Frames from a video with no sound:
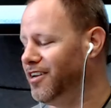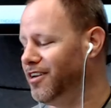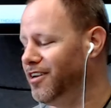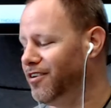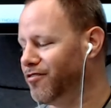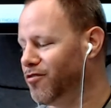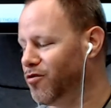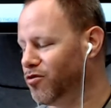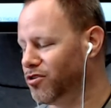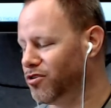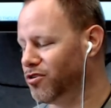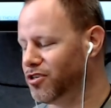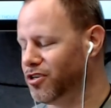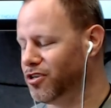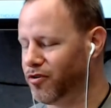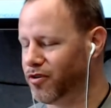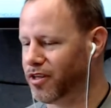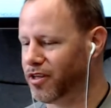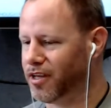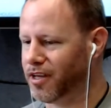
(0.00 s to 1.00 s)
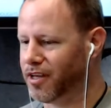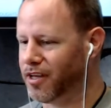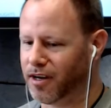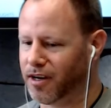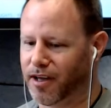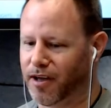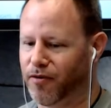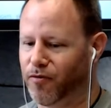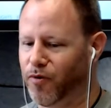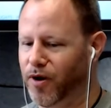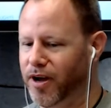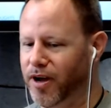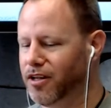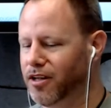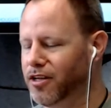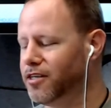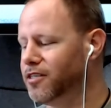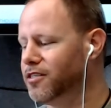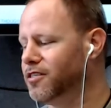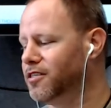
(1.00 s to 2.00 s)
of course, you have wait
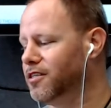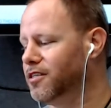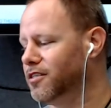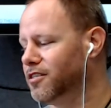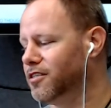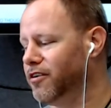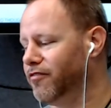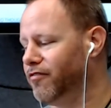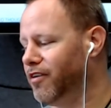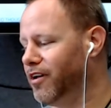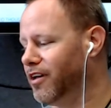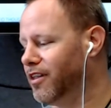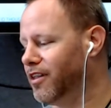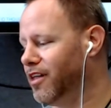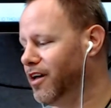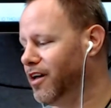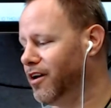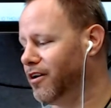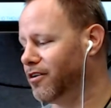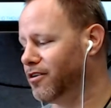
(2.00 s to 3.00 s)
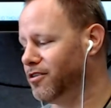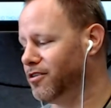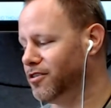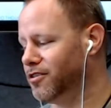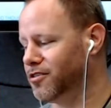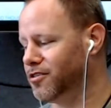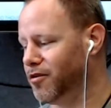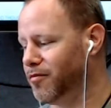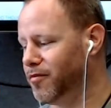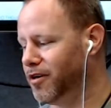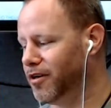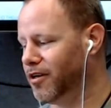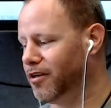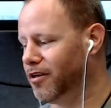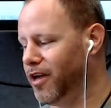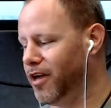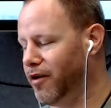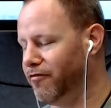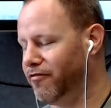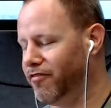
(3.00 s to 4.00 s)
lists and stuff like that because
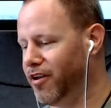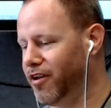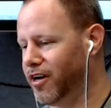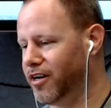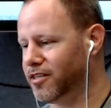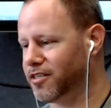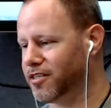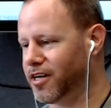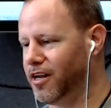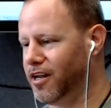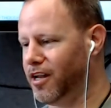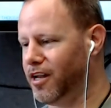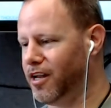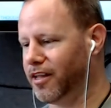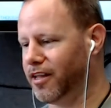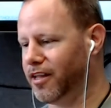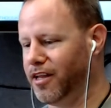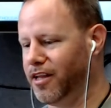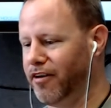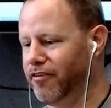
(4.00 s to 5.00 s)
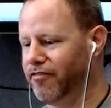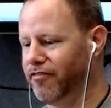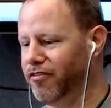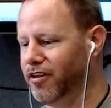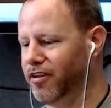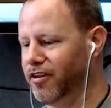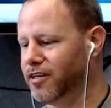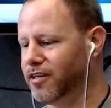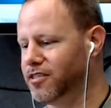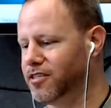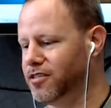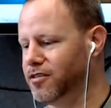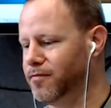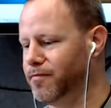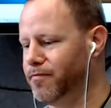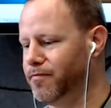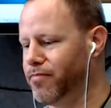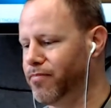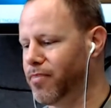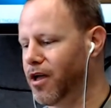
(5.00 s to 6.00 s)
GameFly is kind of like the Netflix
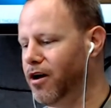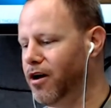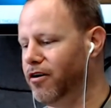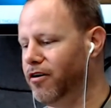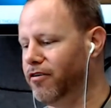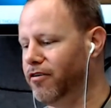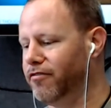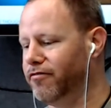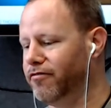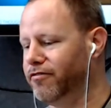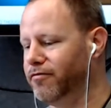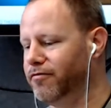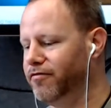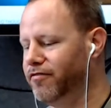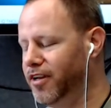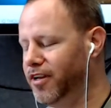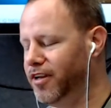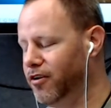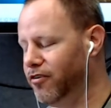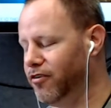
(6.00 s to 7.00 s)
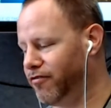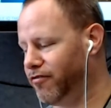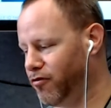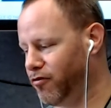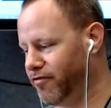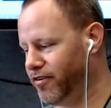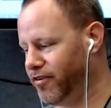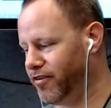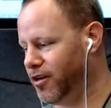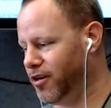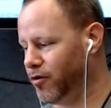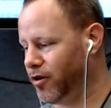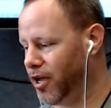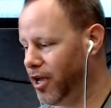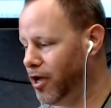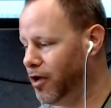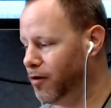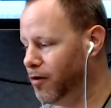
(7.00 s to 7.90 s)
of video games.